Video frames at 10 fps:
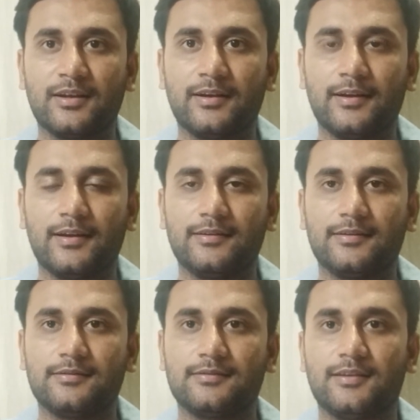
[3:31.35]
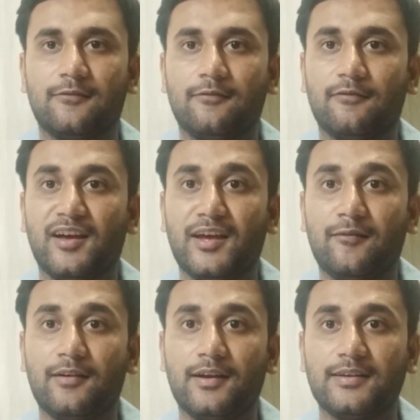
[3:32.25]
intelligence, then why
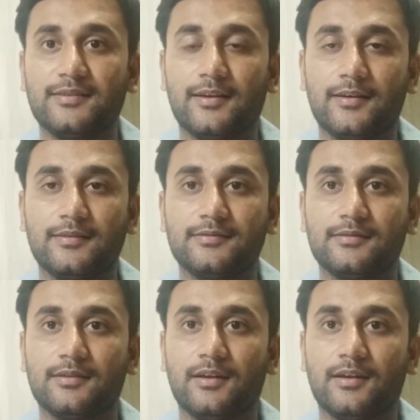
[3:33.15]
haven't NASA has